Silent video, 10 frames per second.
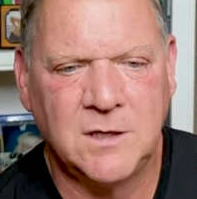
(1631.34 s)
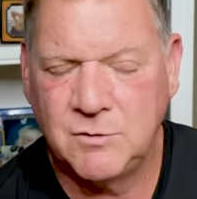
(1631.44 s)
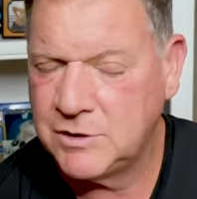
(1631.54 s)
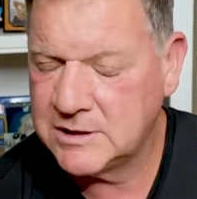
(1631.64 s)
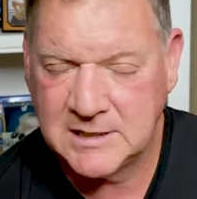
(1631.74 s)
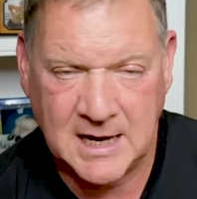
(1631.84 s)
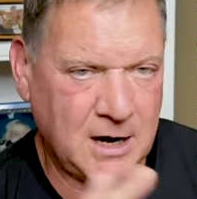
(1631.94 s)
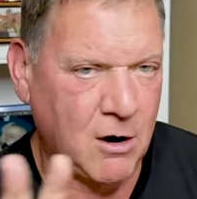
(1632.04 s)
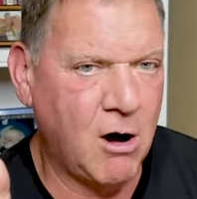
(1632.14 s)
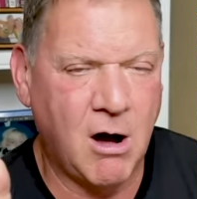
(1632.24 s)
you just
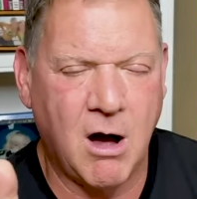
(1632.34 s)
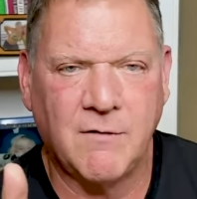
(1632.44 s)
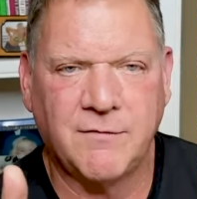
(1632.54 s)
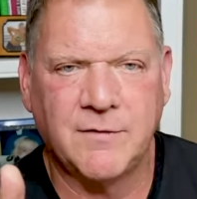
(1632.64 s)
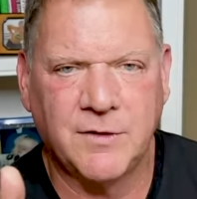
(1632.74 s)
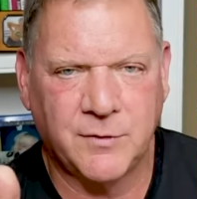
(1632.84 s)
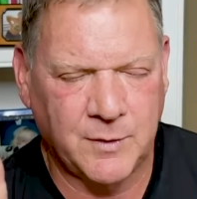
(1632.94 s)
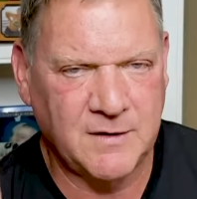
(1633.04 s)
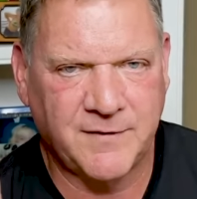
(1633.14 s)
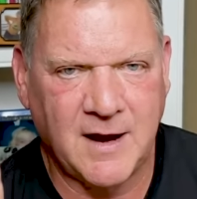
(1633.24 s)
take off
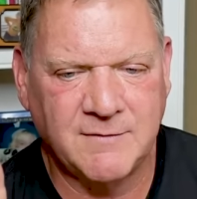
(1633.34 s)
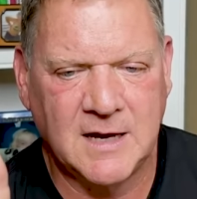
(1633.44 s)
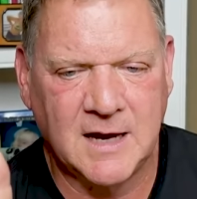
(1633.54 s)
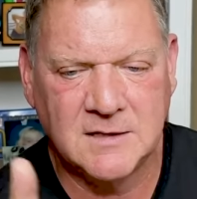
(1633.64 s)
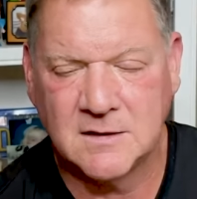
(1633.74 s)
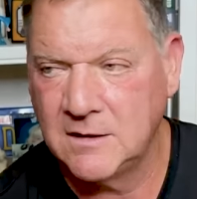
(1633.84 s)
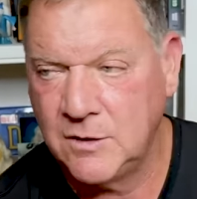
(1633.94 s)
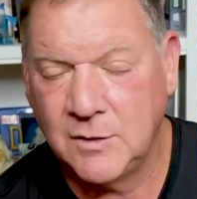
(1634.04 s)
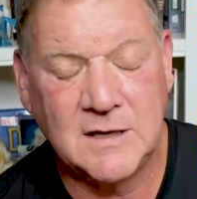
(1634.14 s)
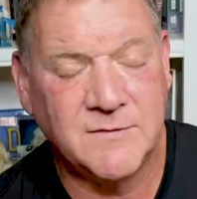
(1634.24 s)
three to five days.
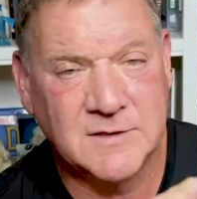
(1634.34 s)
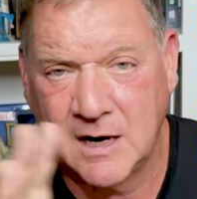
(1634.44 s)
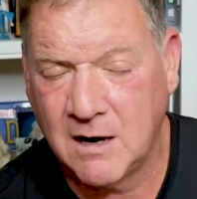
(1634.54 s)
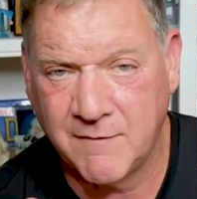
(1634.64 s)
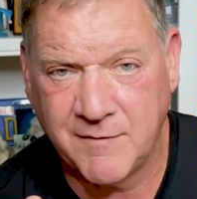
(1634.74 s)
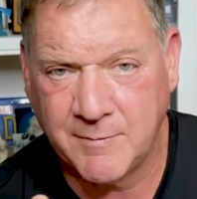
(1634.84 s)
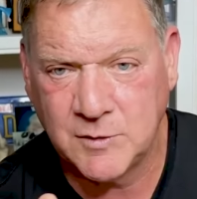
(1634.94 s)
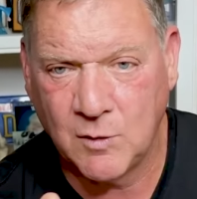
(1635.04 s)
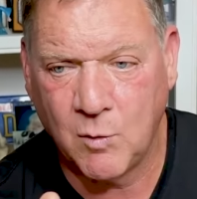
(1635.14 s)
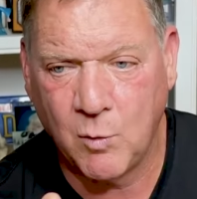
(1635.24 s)
You can even take off up
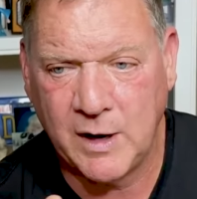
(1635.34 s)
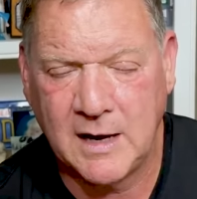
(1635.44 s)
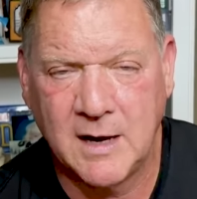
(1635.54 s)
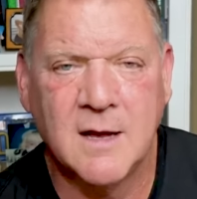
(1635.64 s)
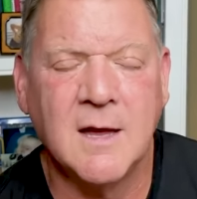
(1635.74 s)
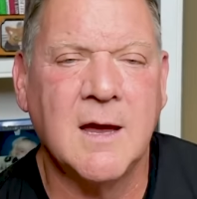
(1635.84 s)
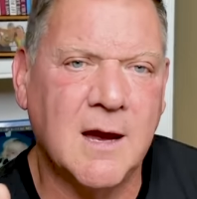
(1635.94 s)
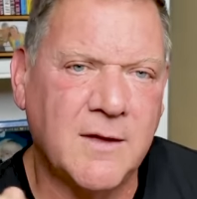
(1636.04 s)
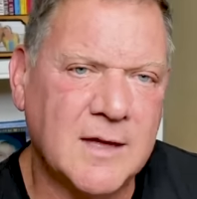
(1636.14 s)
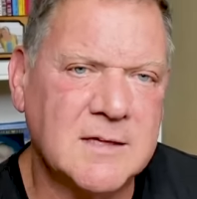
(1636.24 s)
to a week
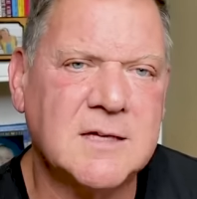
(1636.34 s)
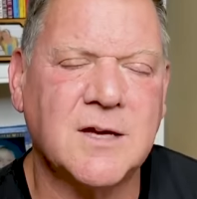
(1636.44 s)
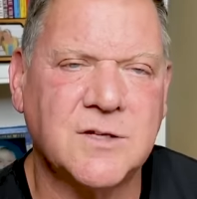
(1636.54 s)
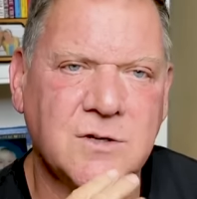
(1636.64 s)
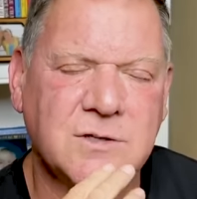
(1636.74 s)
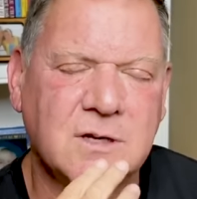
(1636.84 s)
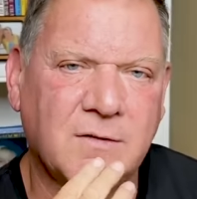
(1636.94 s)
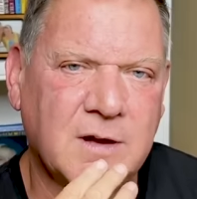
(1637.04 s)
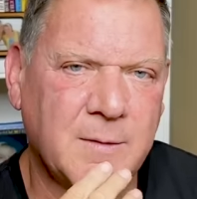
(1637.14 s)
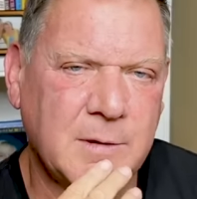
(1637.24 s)
and then test
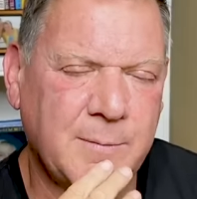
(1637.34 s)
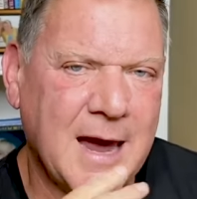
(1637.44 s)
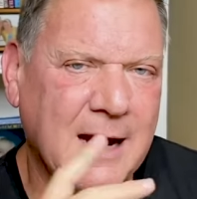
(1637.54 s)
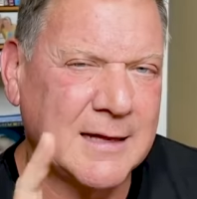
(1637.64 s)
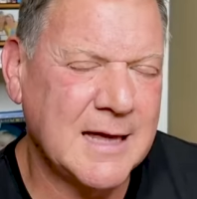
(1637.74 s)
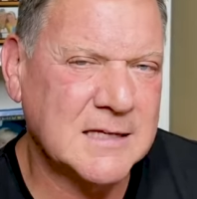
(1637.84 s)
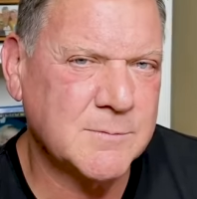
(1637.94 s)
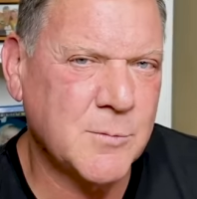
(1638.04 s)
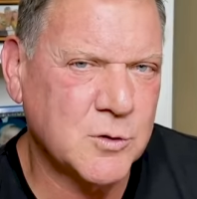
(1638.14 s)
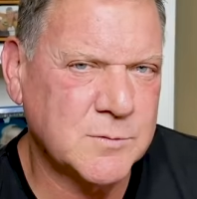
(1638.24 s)
yourself coming back. And that's
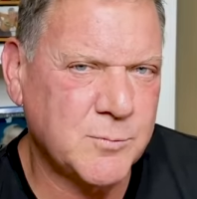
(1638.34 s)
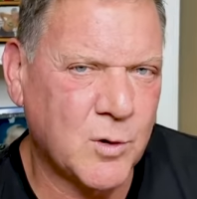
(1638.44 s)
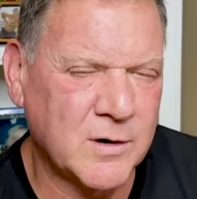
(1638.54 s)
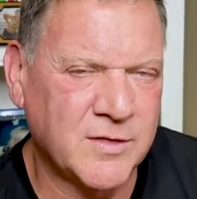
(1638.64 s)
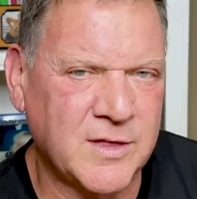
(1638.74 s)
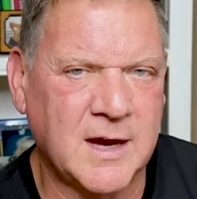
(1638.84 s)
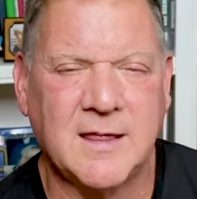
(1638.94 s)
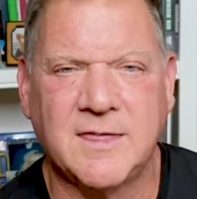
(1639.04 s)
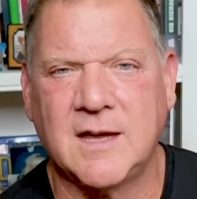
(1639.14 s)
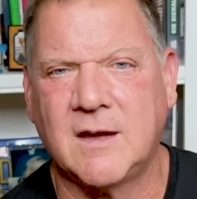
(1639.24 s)
the most important thing
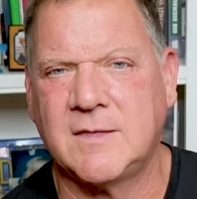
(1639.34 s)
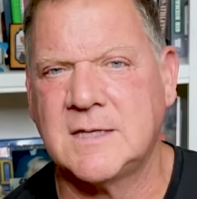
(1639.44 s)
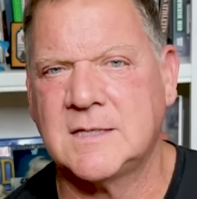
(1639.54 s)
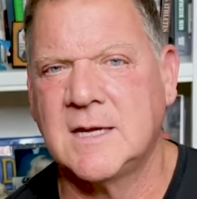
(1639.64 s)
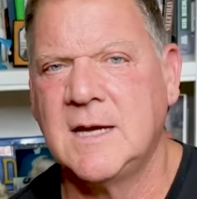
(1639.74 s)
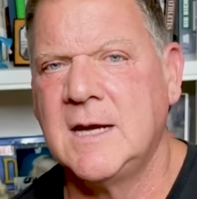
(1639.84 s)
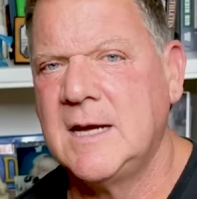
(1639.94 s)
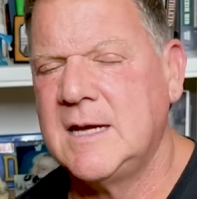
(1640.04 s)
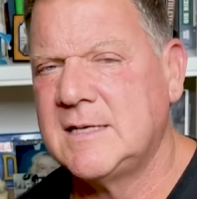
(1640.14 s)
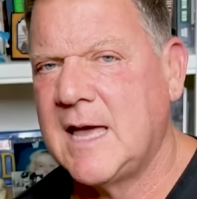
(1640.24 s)
I think on this
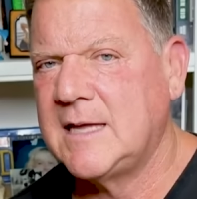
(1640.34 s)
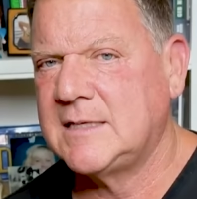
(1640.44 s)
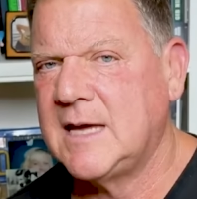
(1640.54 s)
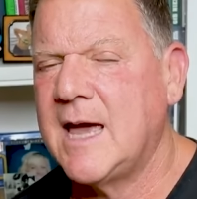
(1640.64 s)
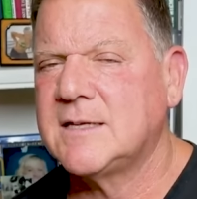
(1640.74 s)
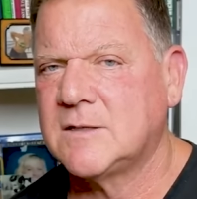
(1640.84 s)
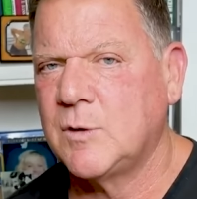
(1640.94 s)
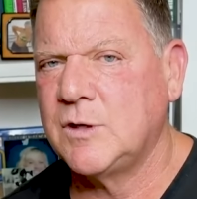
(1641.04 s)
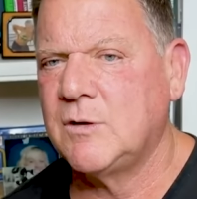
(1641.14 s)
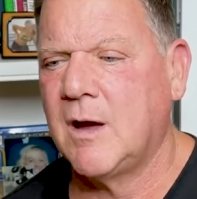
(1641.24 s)
is that test
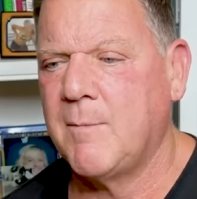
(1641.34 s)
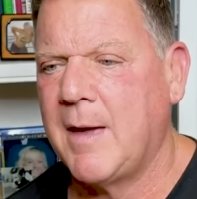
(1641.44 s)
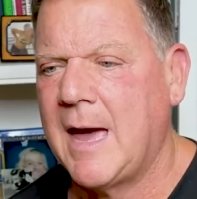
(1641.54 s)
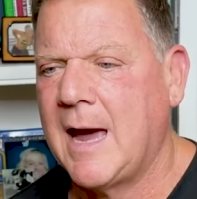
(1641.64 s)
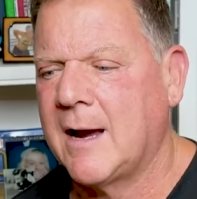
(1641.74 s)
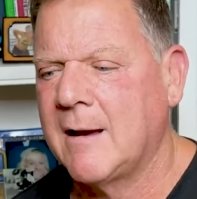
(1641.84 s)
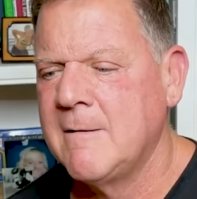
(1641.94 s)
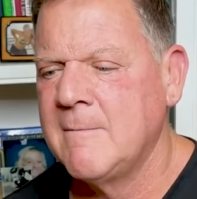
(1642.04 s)
when you come back.